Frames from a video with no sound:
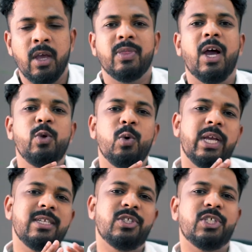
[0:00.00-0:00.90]
Now you
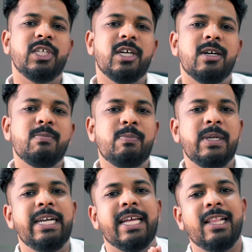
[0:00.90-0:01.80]
can see a
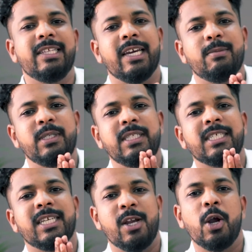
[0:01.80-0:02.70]
complete healthcare
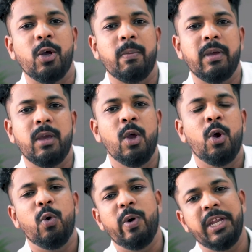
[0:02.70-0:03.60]
business anatomy
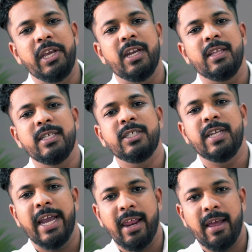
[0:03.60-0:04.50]
over here in this
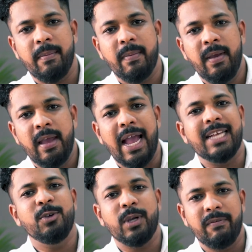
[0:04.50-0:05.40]
diagram.
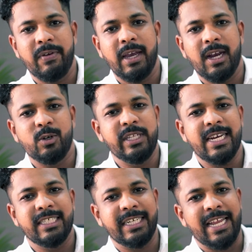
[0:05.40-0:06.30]
As you can figure out, there
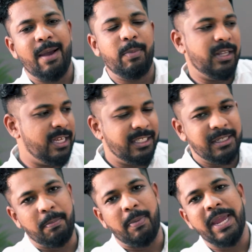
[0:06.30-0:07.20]
is a tap and there is
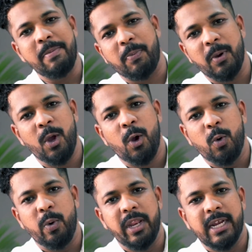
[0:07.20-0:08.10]
a pipe
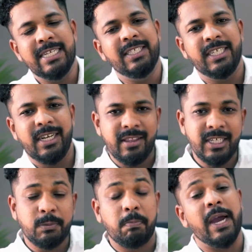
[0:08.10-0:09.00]
over here. Consider
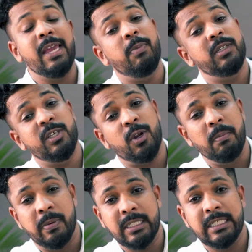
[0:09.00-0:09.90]
this pipe is your
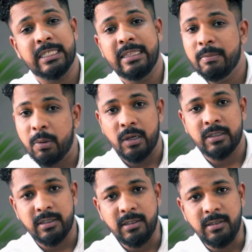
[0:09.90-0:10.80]
business and the
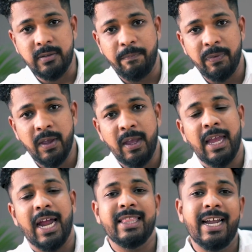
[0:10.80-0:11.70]
processes,
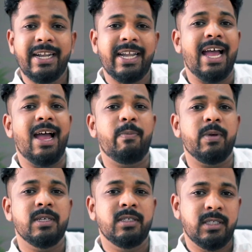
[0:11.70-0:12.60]
and that tap
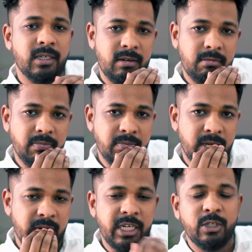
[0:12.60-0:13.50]
is the
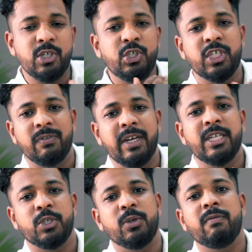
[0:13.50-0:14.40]
continuous
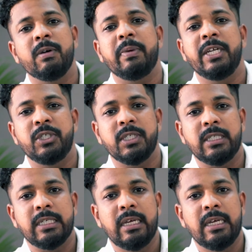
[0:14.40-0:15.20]
generation of a patient.